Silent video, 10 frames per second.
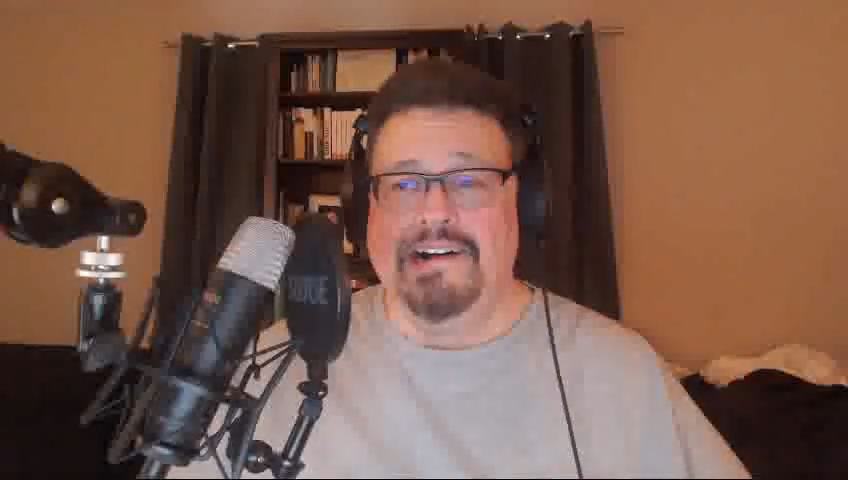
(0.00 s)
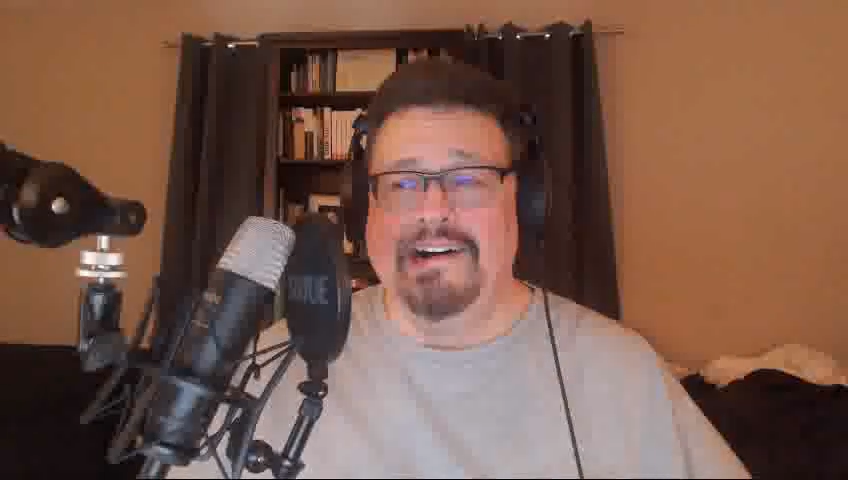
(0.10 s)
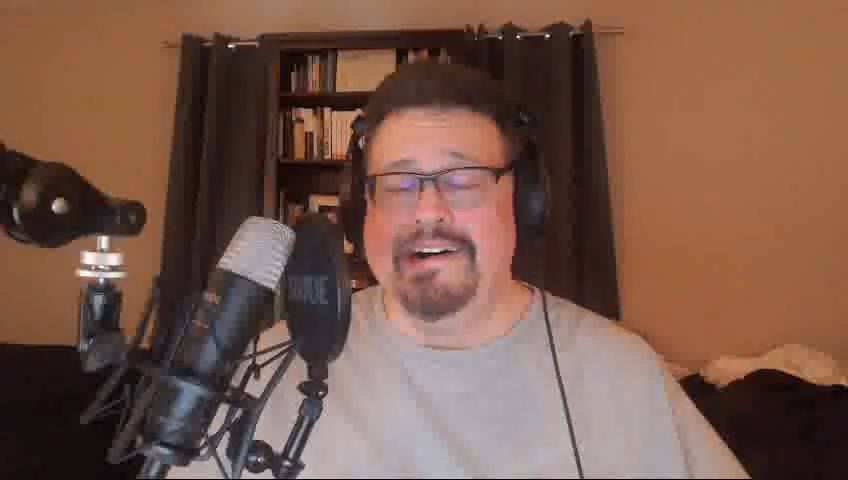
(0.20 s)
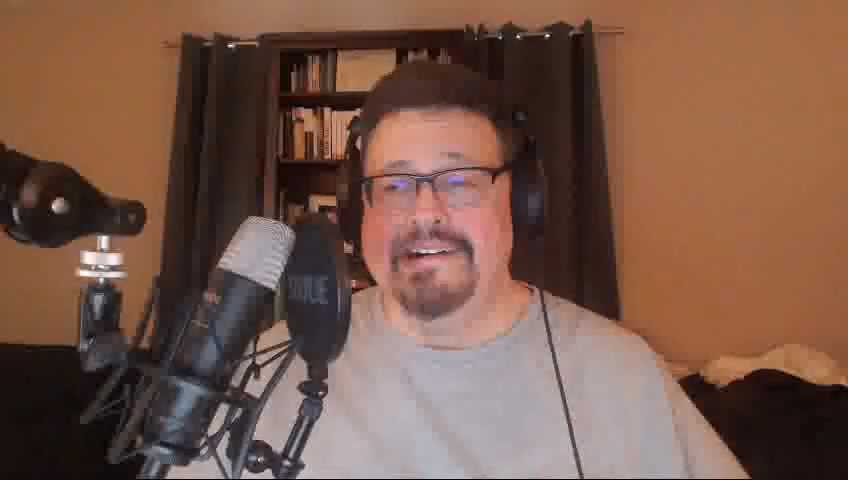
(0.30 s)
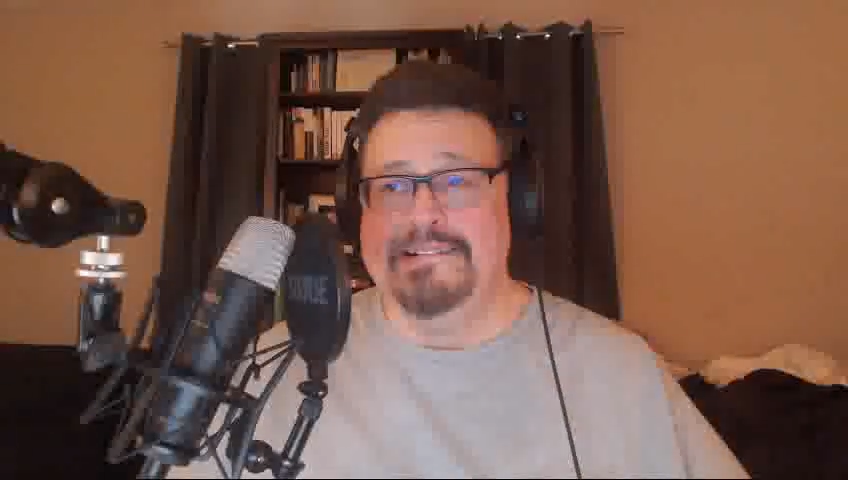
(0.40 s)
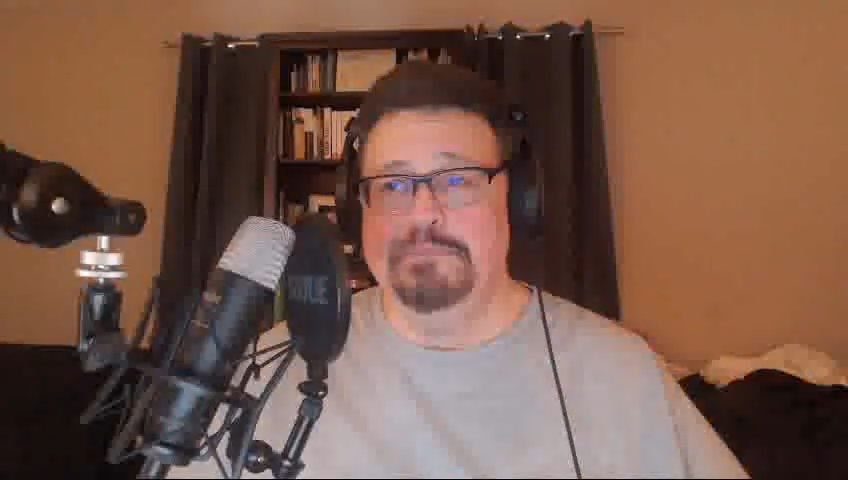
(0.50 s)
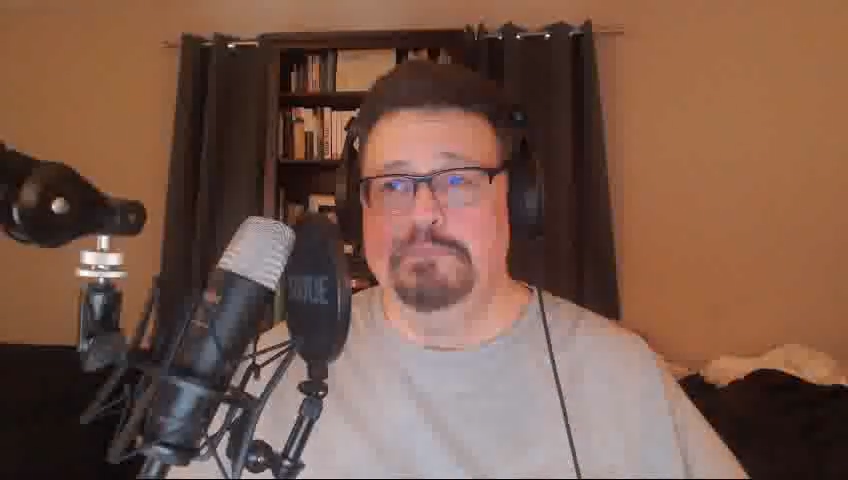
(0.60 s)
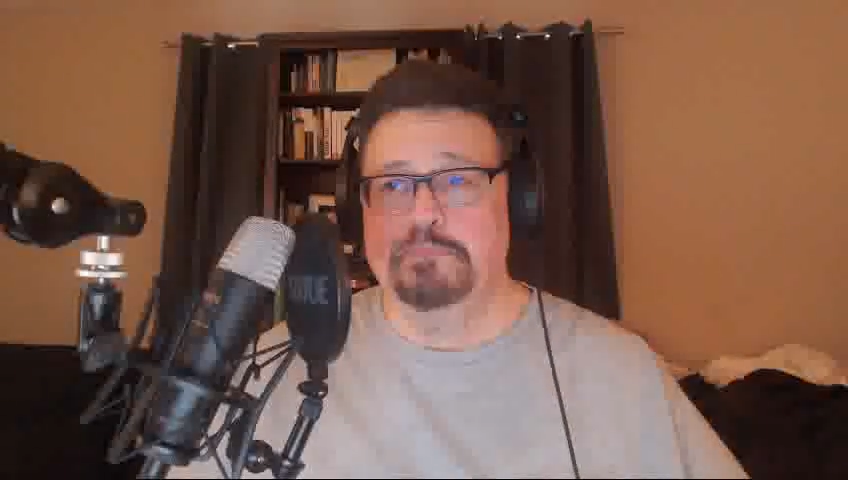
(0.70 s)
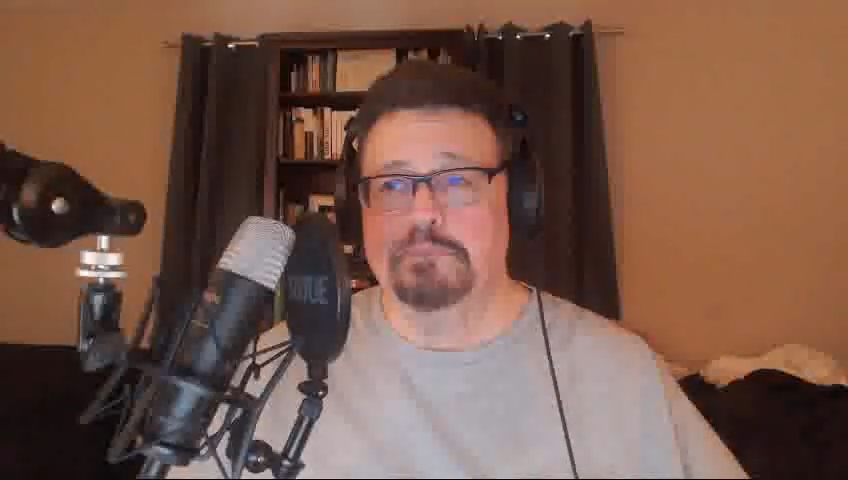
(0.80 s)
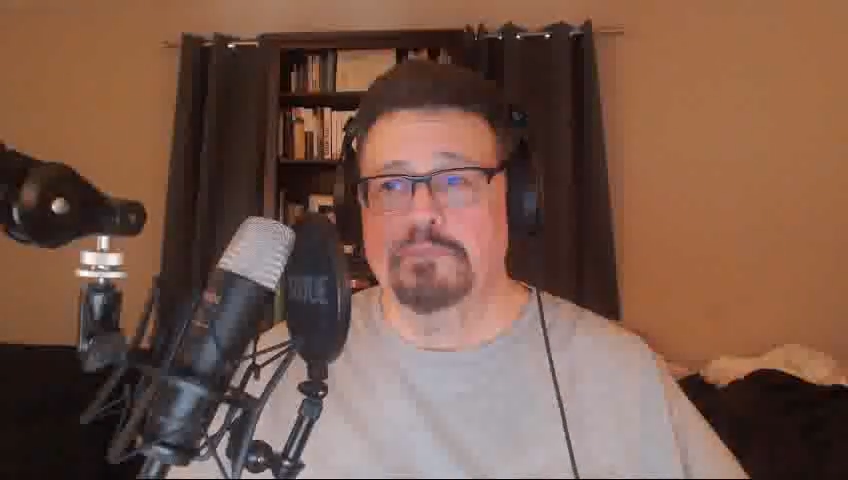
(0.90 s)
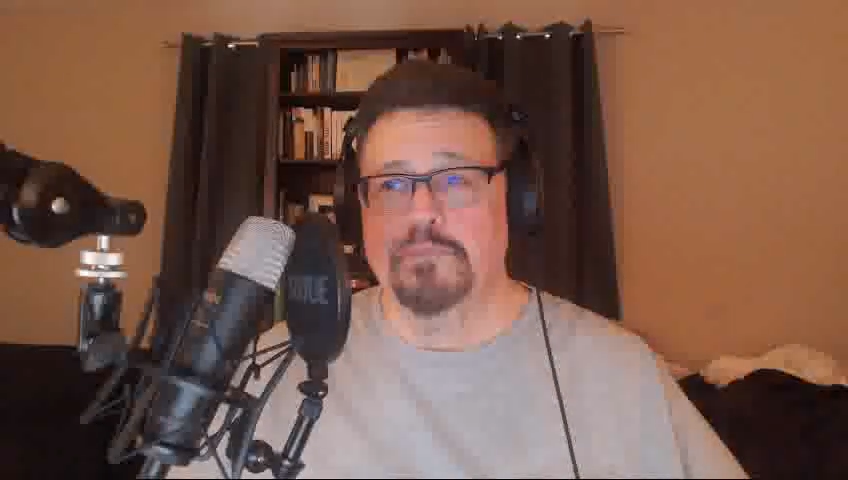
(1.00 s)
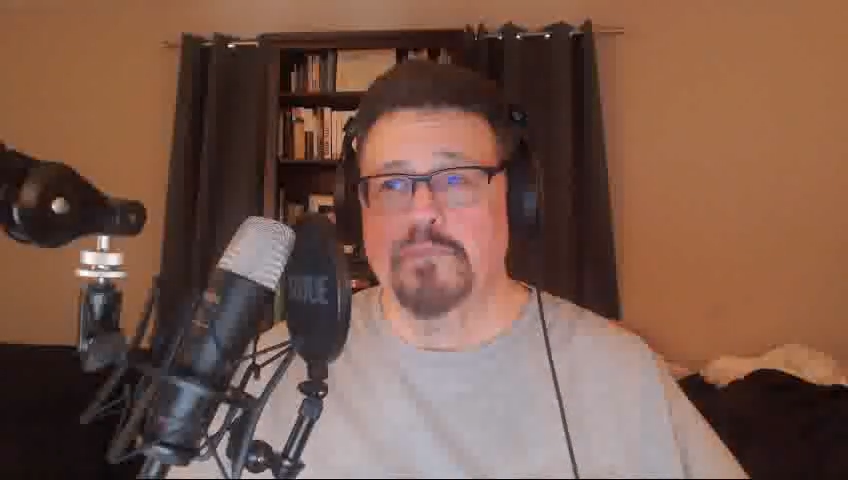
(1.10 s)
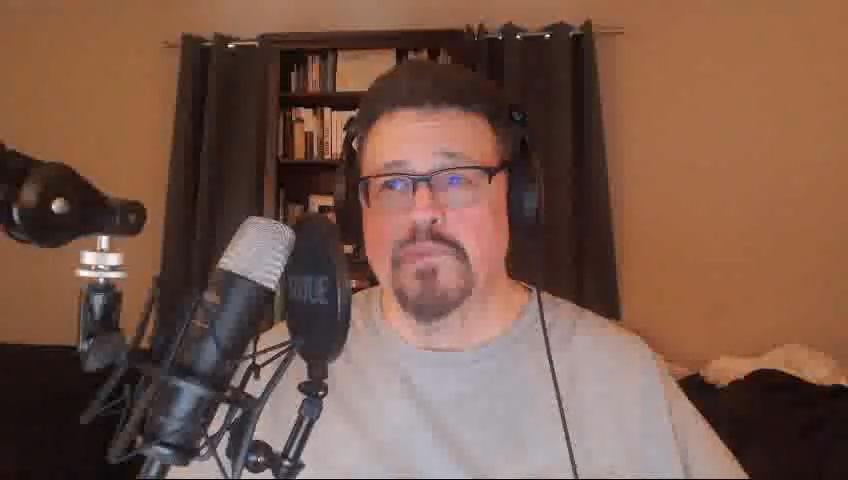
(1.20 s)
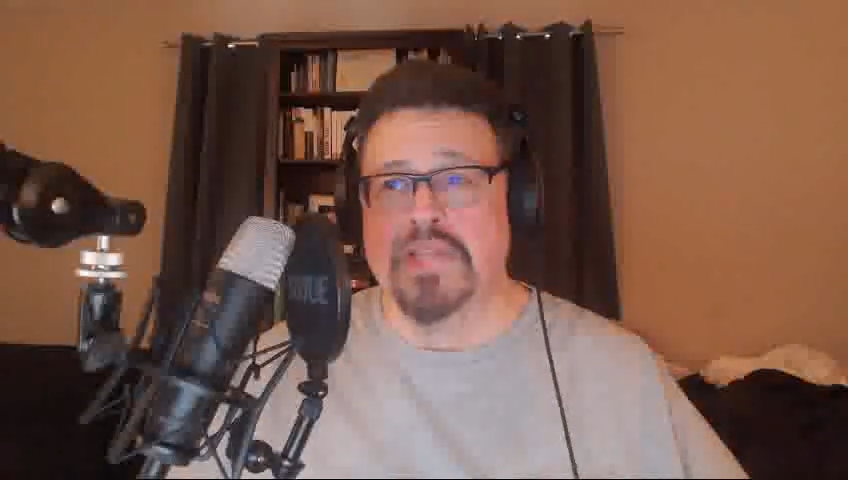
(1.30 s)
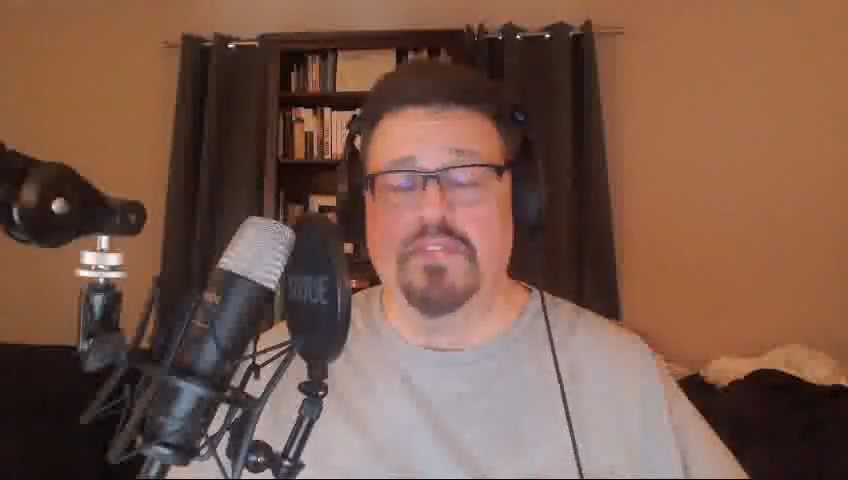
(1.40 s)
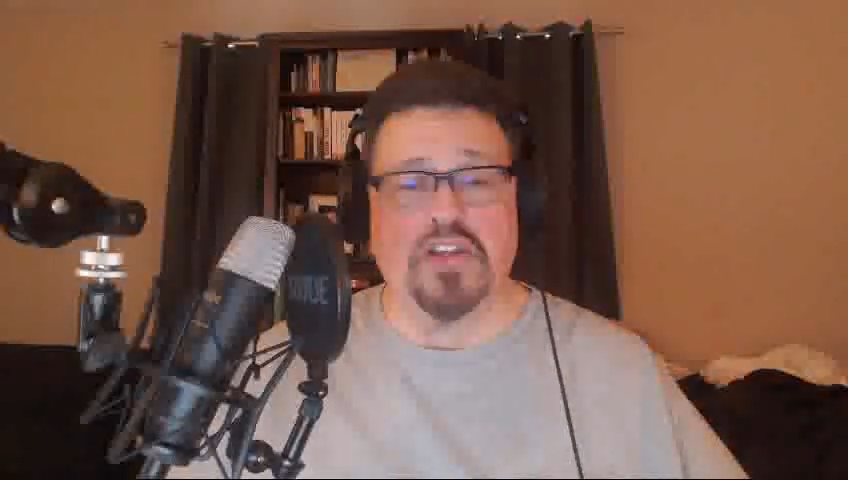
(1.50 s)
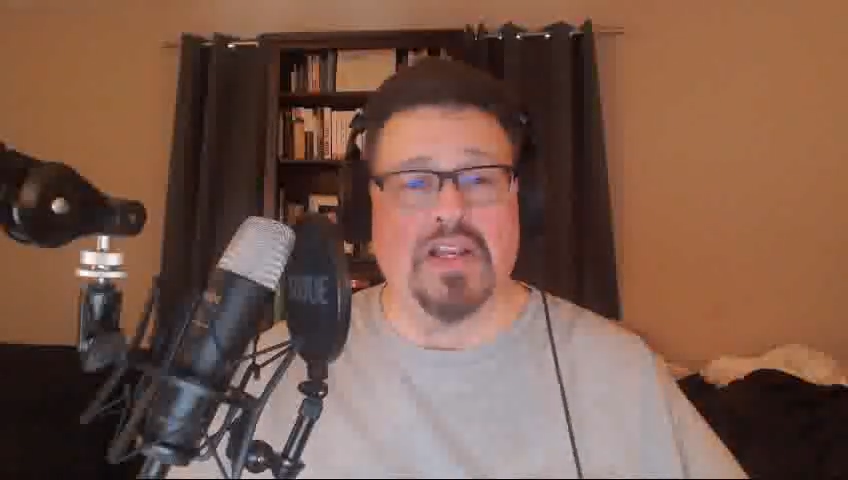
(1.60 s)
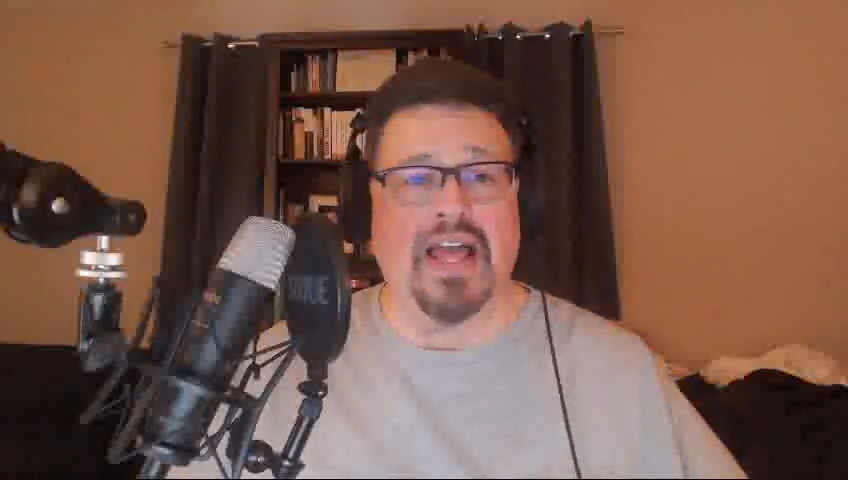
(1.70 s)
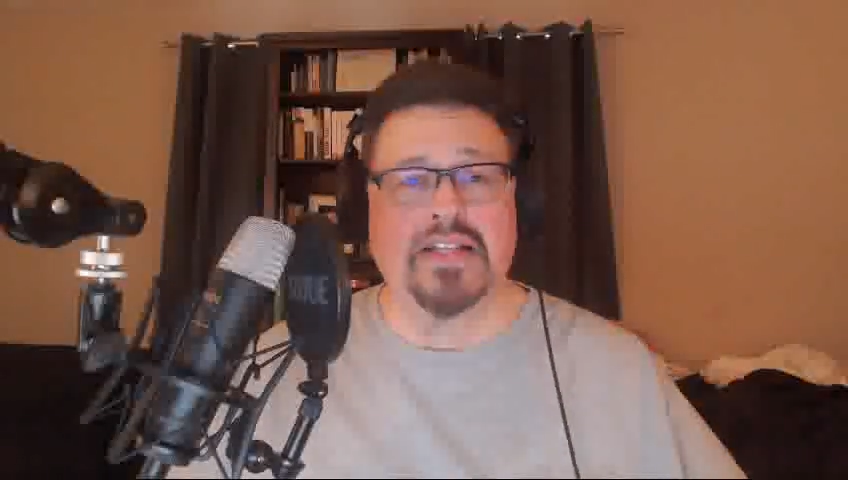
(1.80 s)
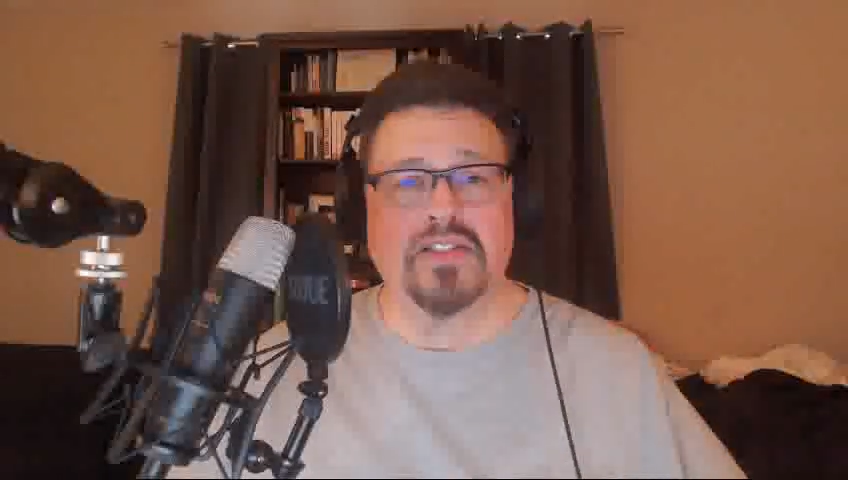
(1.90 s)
If you'd like